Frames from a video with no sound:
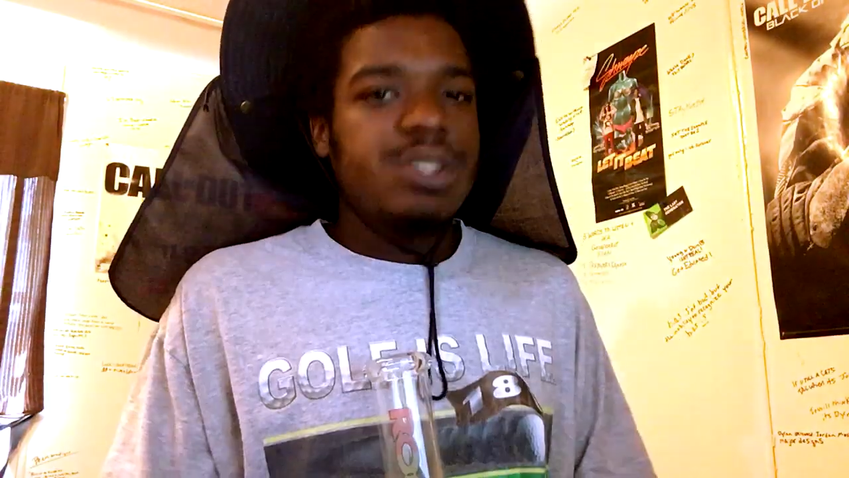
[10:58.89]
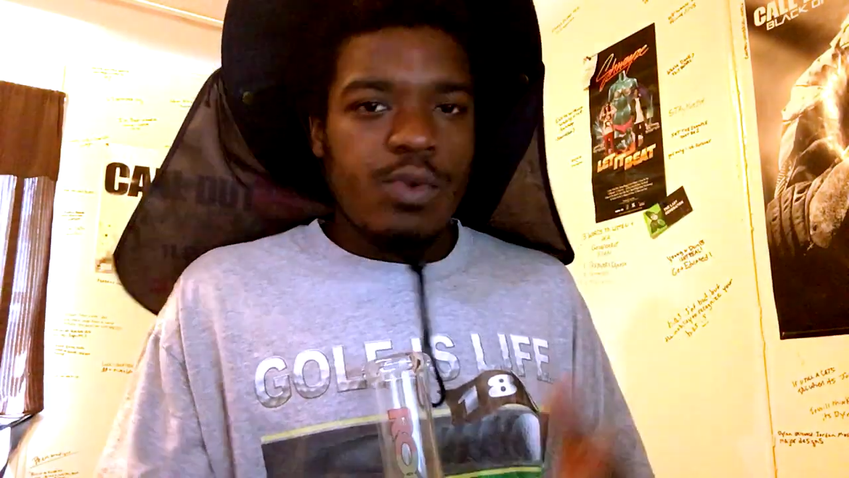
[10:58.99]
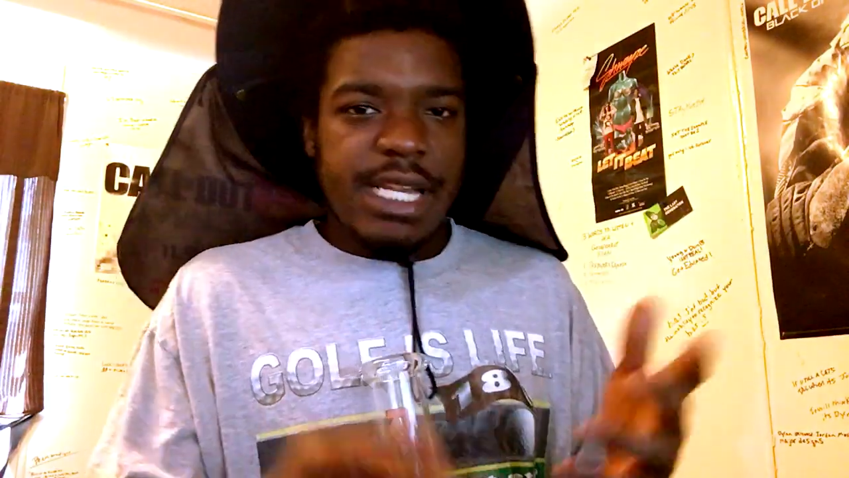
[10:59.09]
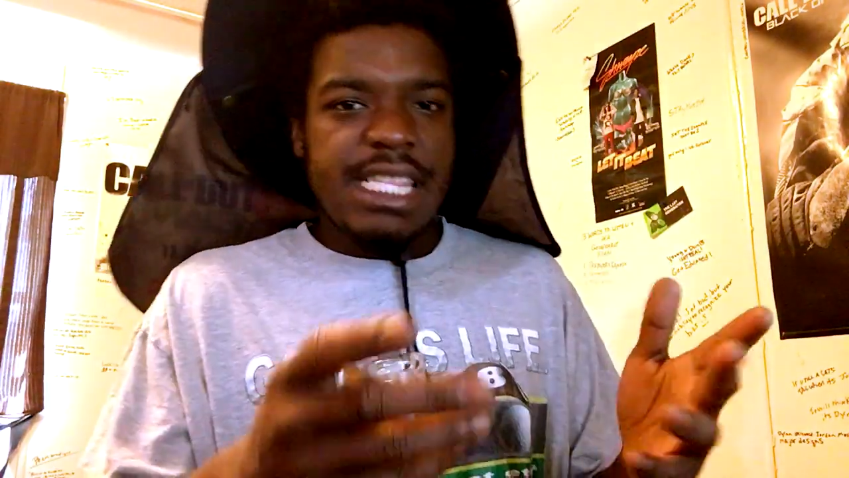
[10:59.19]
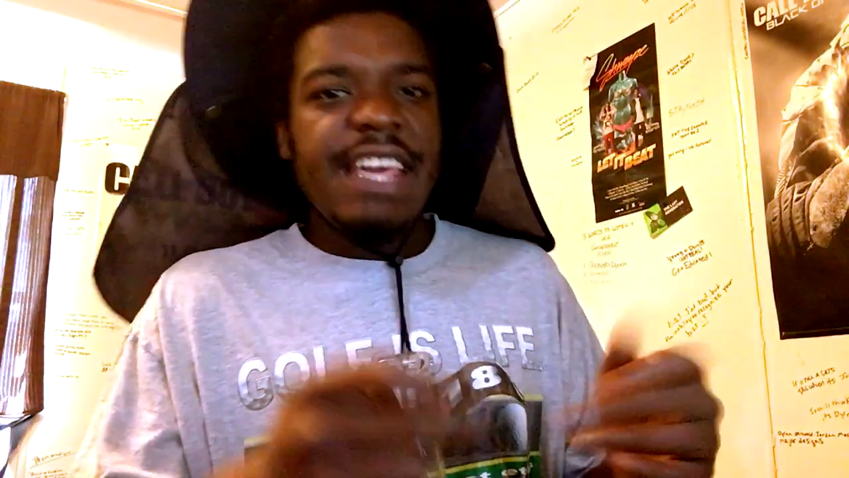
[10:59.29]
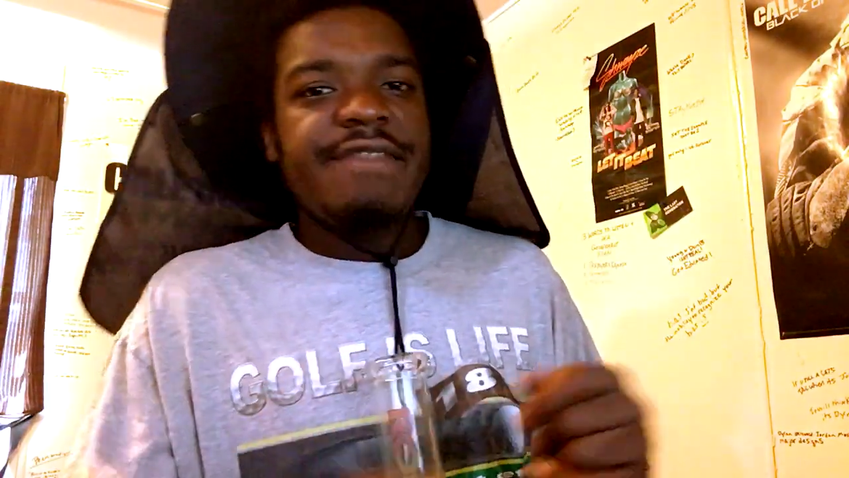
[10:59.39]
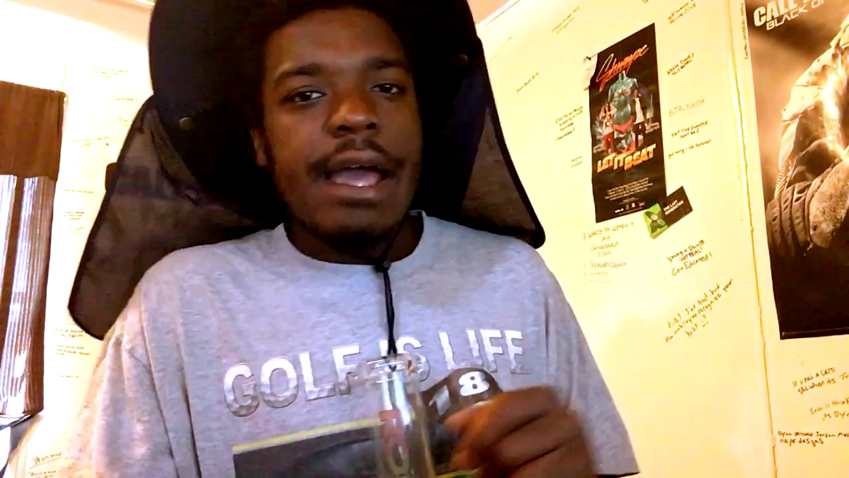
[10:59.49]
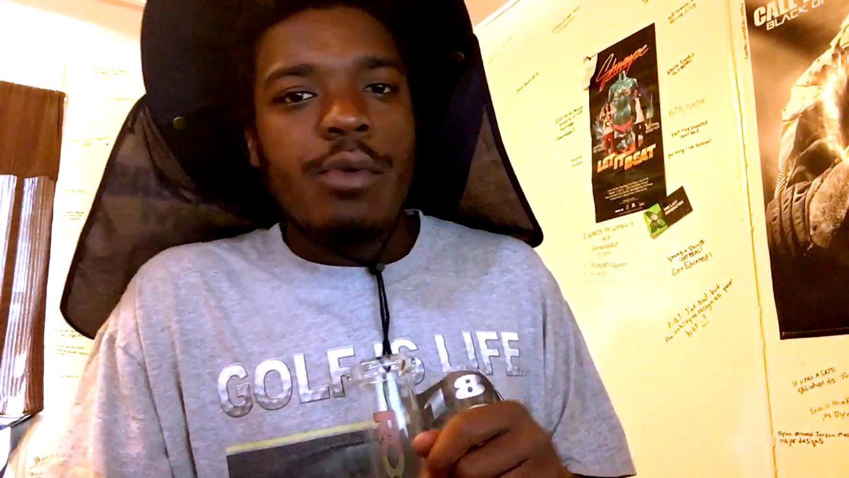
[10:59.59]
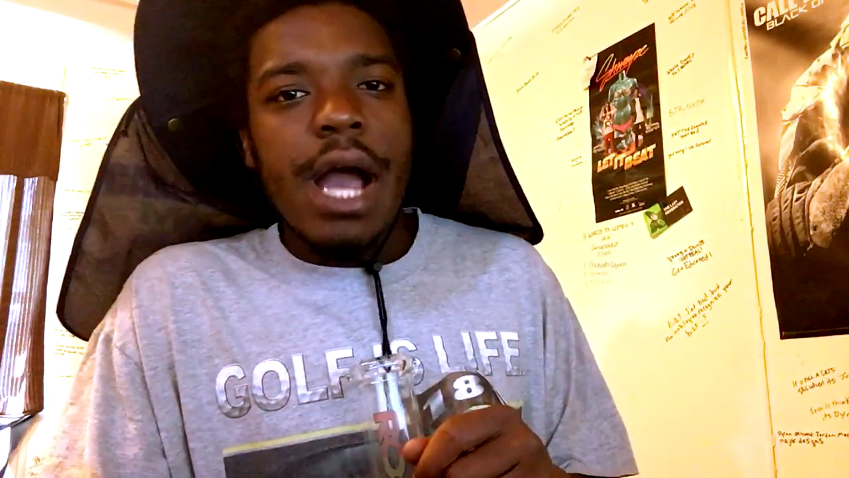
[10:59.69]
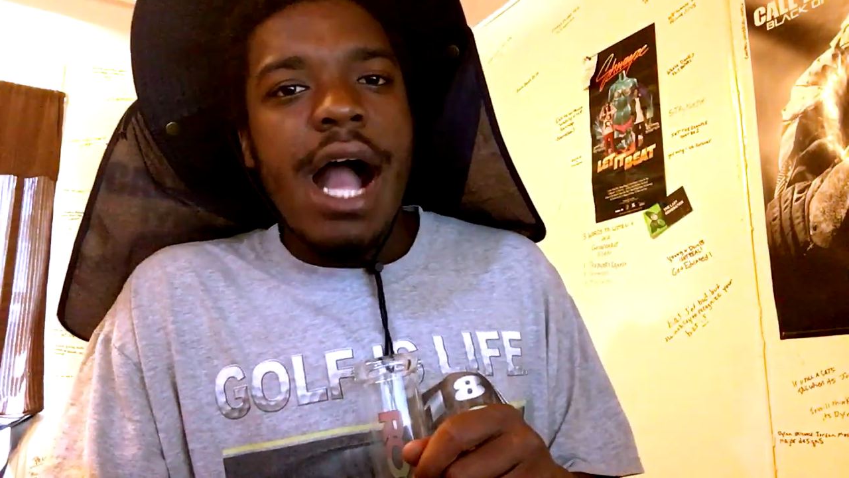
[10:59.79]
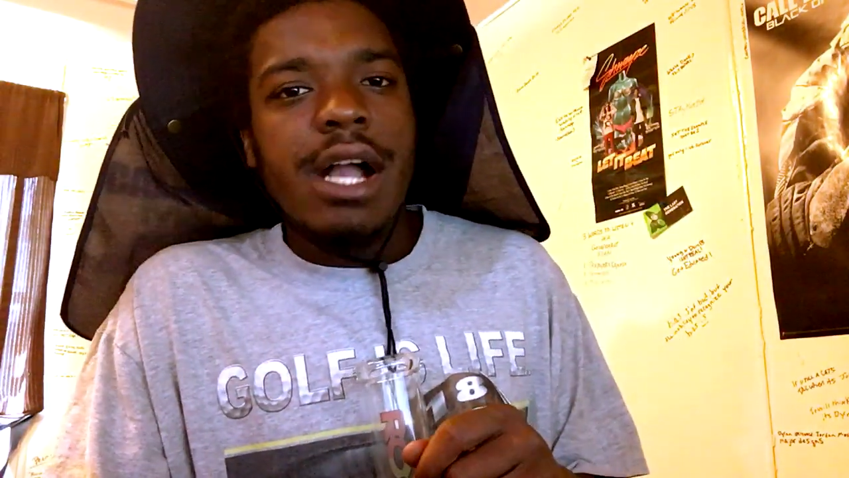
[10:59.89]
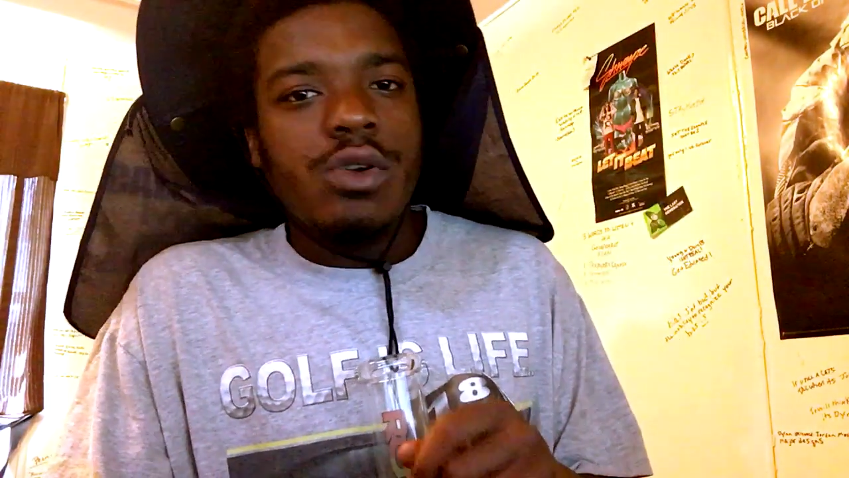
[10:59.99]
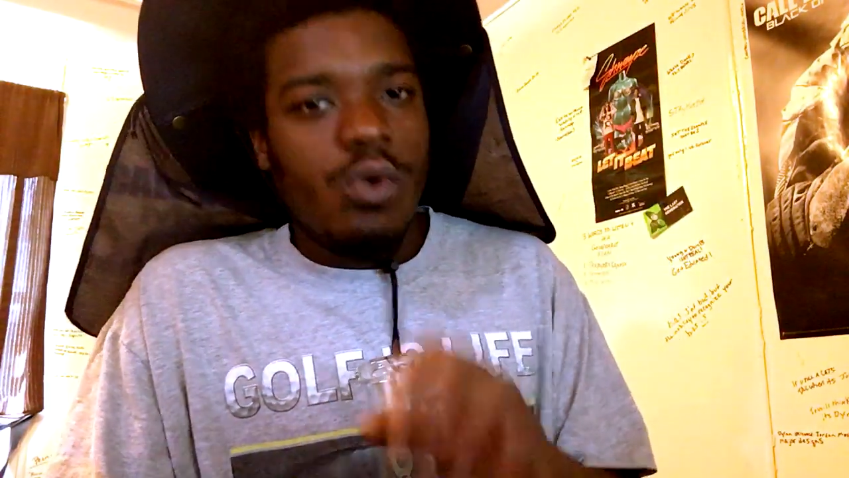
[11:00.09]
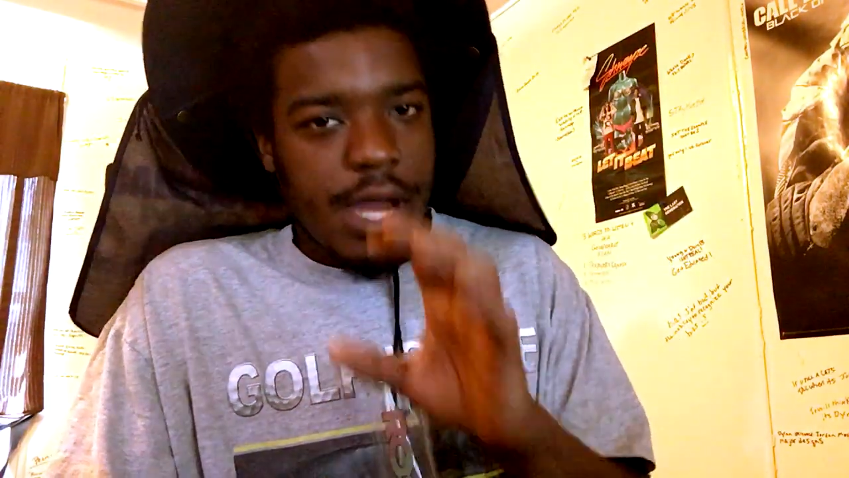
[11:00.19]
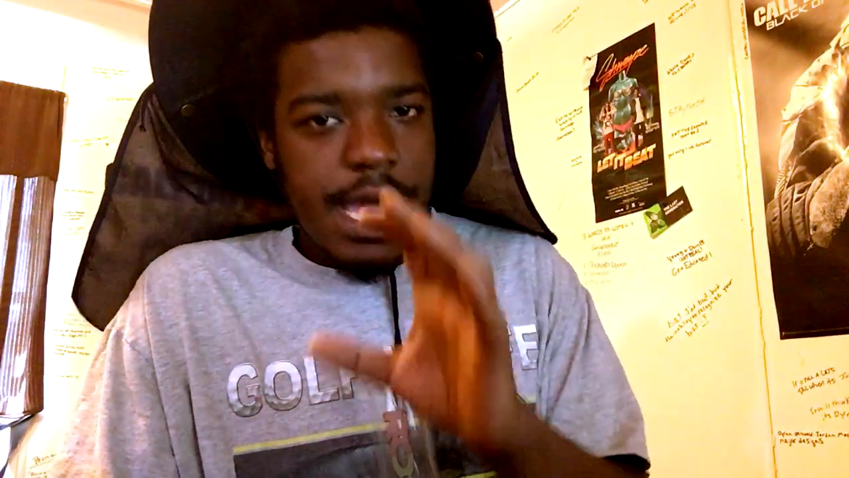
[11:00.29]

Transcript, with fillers: So when he left out with Encore,